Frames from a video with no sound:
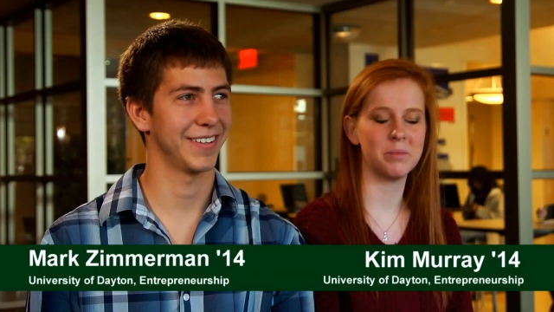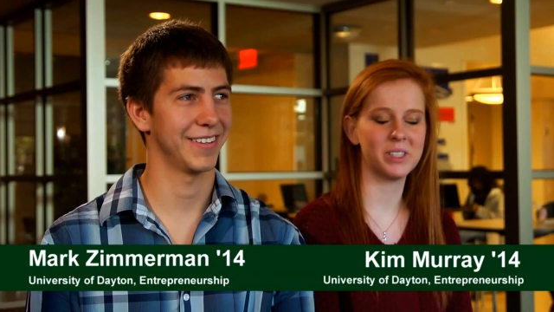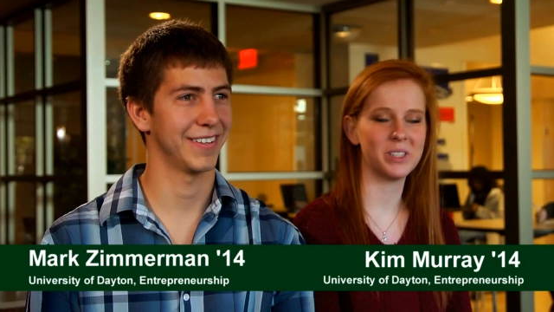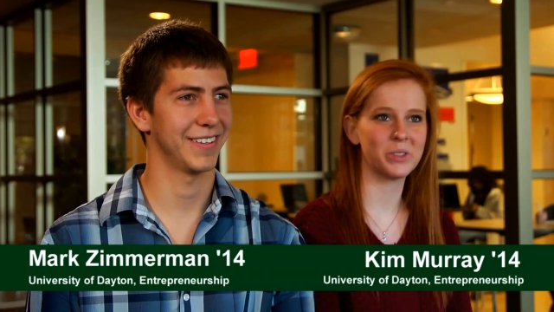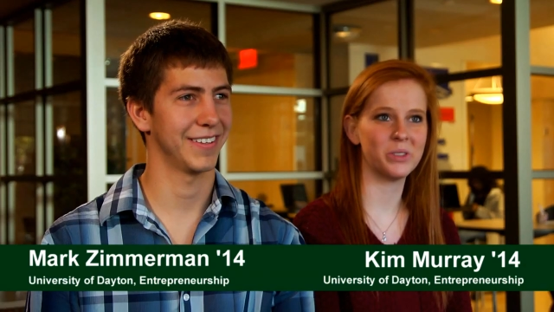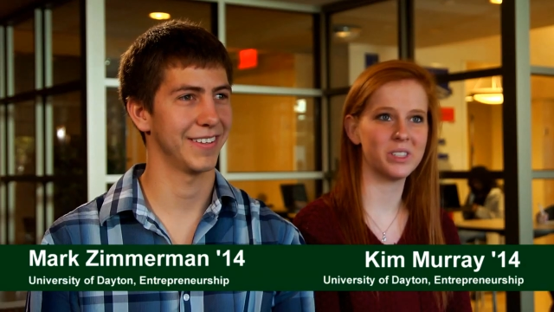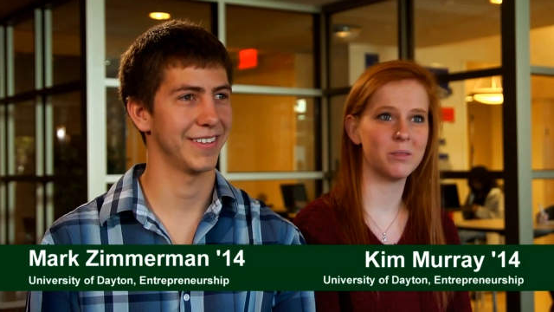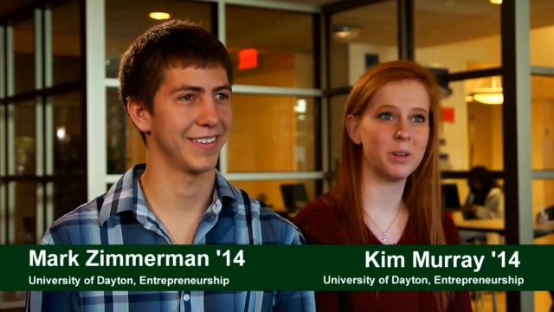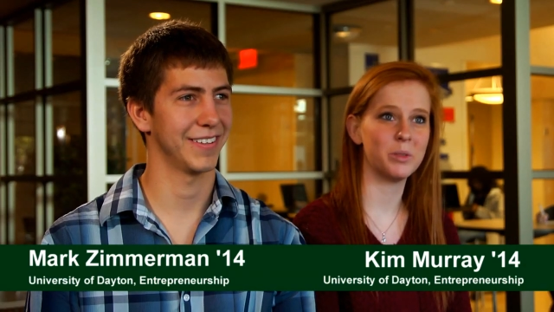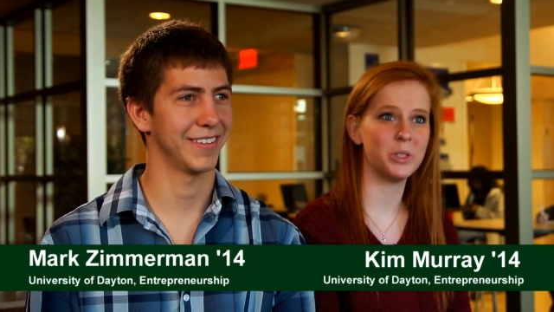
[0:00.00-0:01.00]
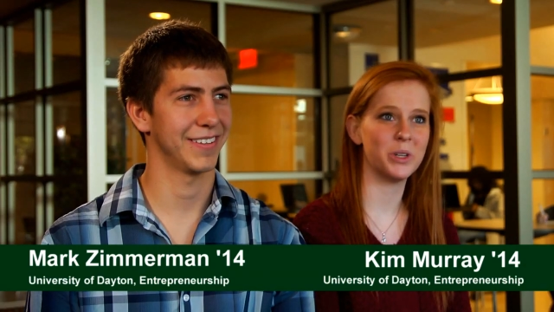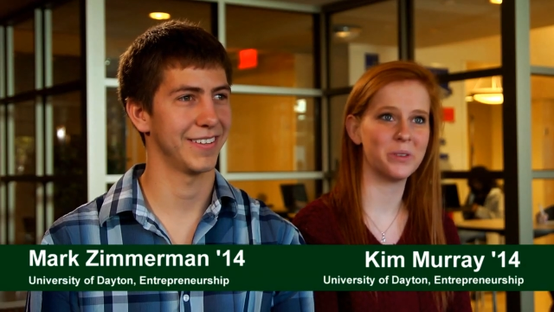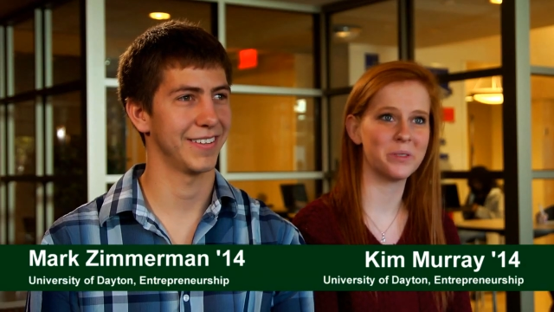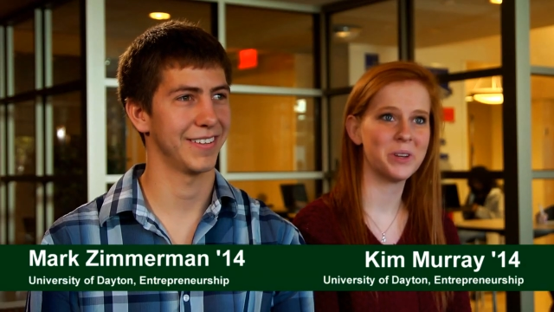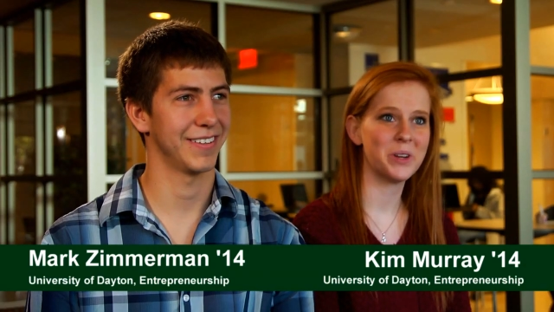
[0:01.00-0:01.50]
Speaker 1: the business school sometimes you
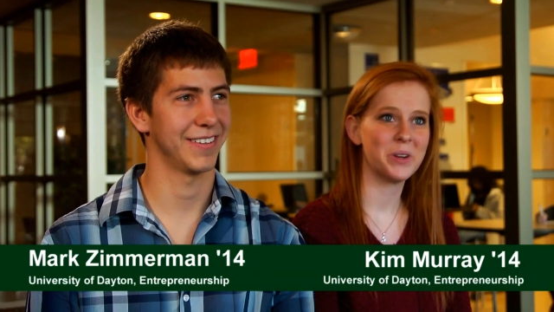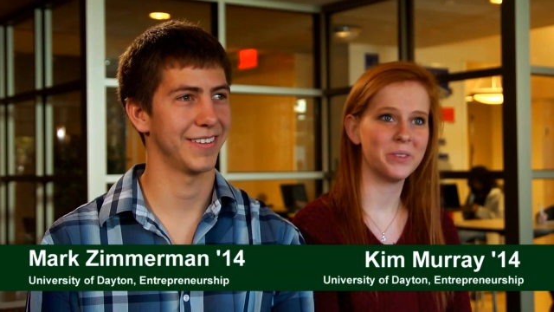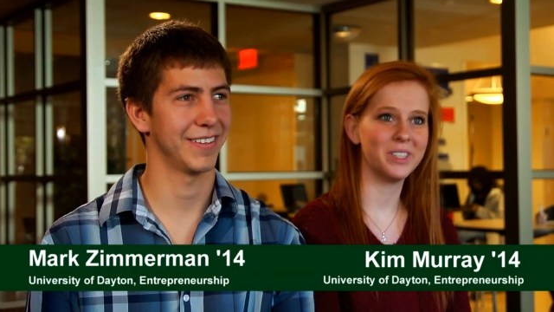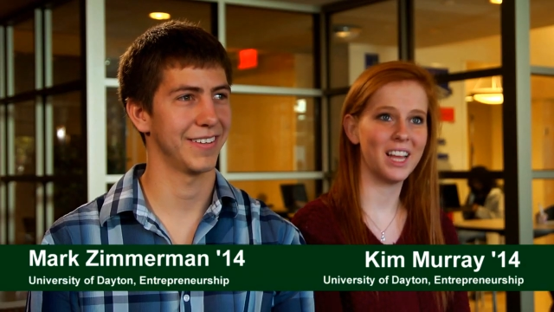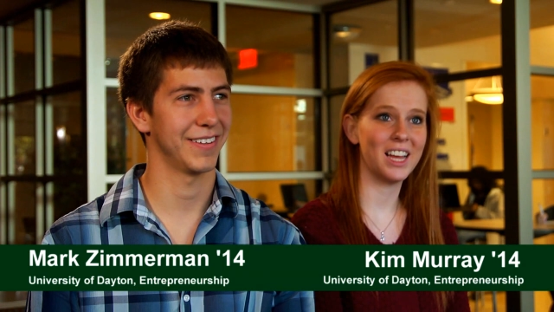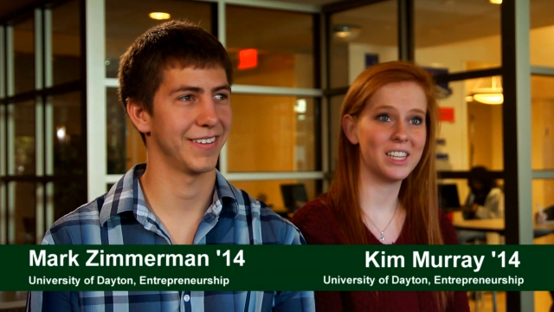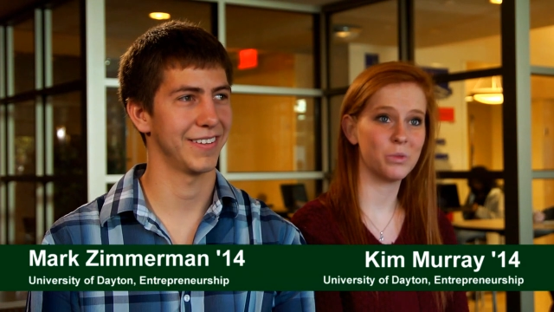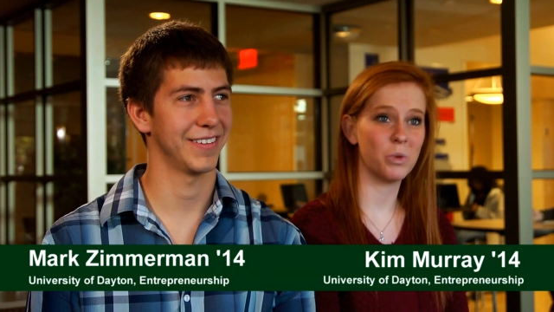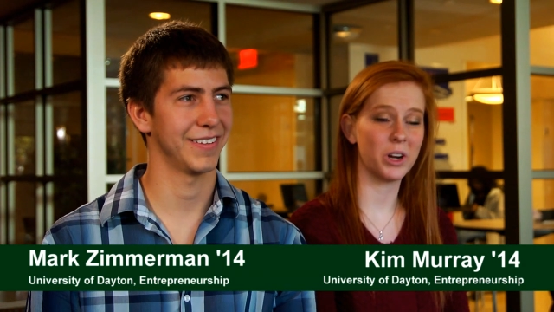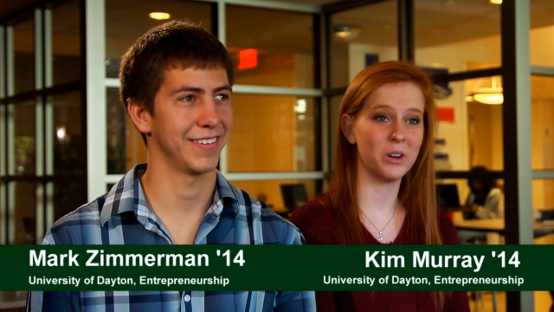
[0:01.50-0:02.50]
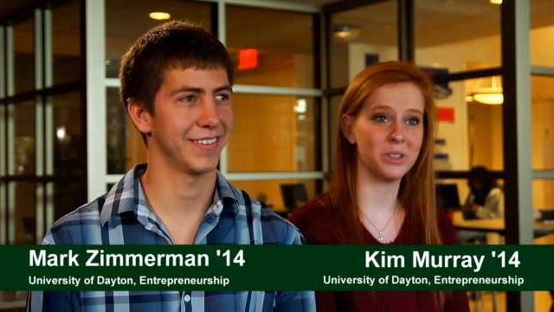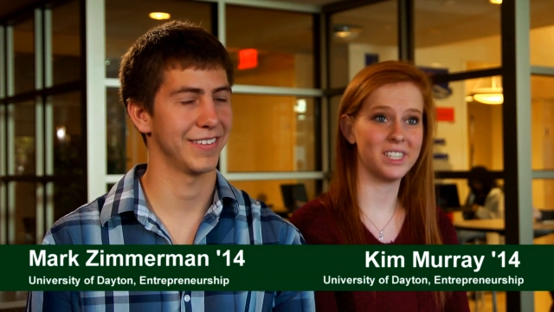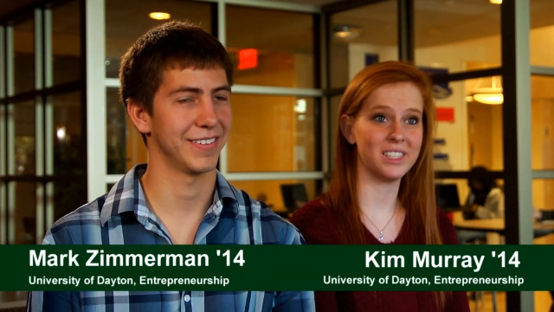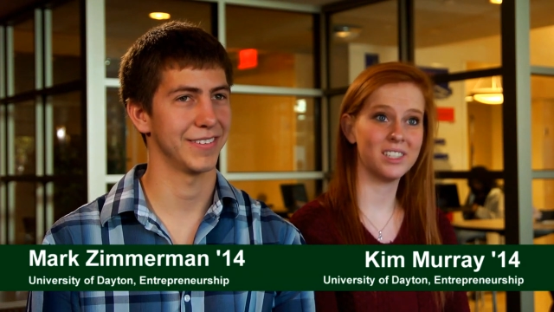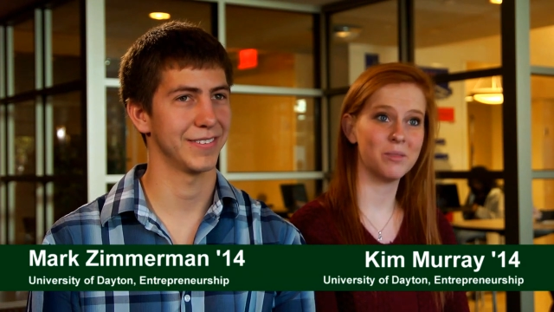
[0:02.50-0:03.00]
don't realize what goes
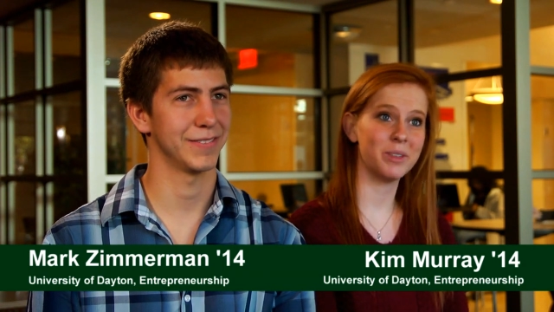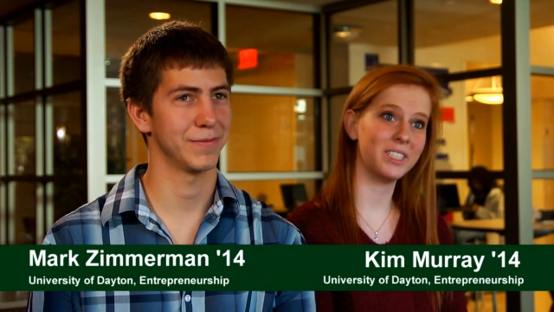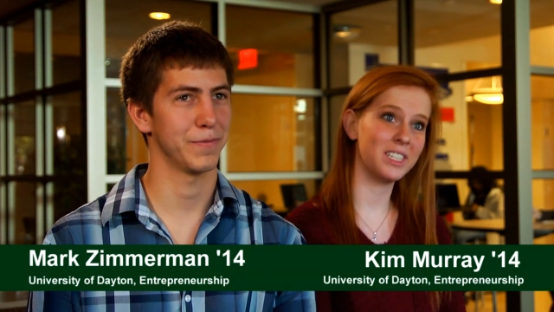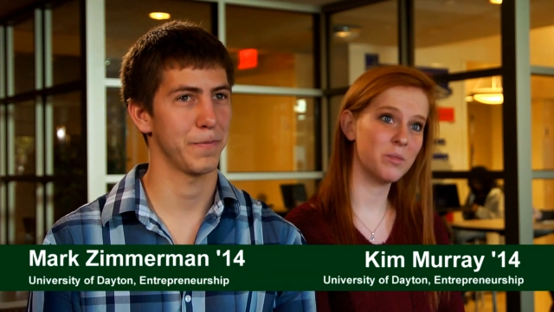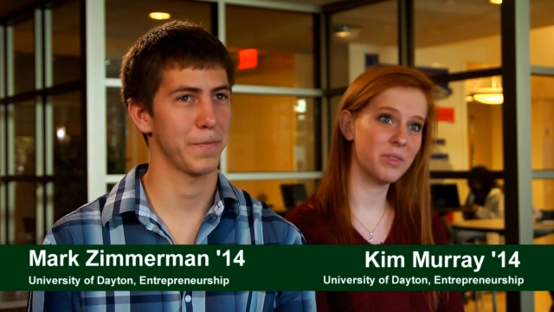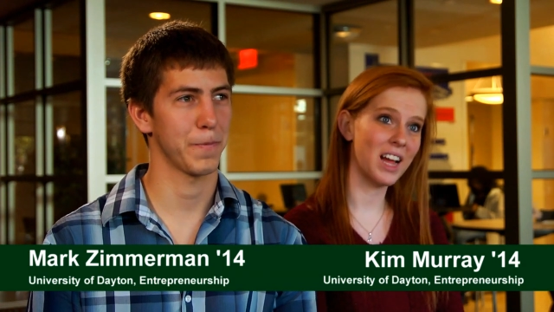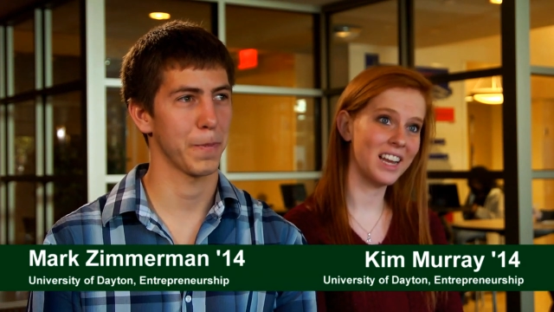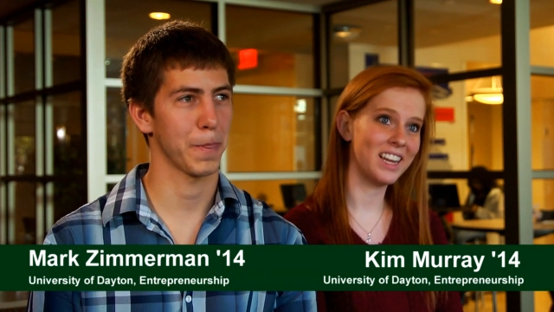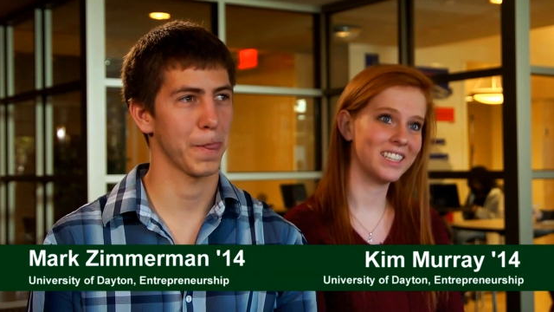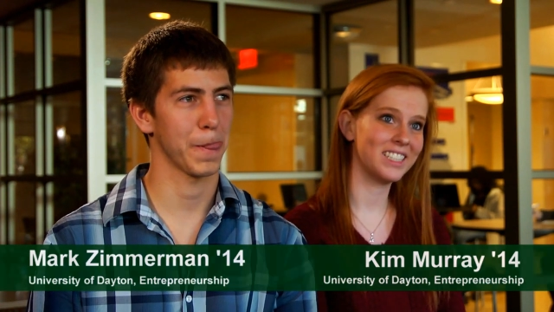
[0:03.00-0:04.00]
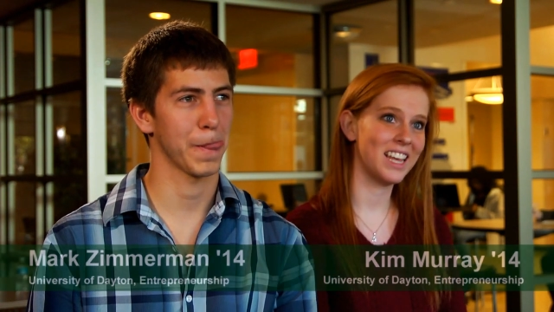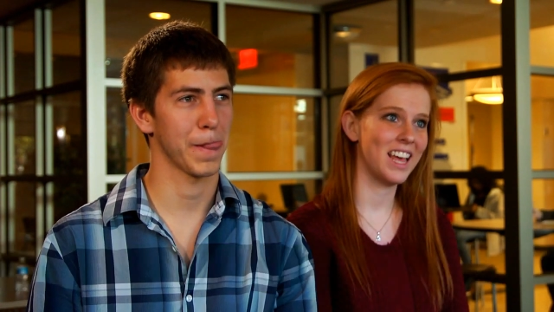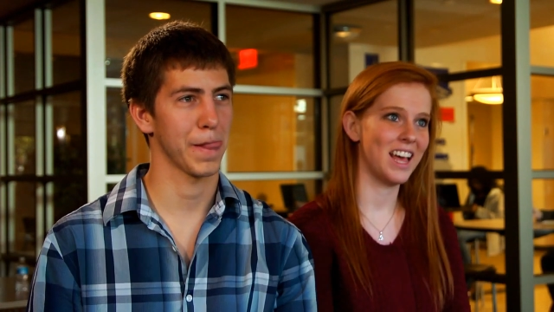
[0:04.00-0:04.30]
into building a product.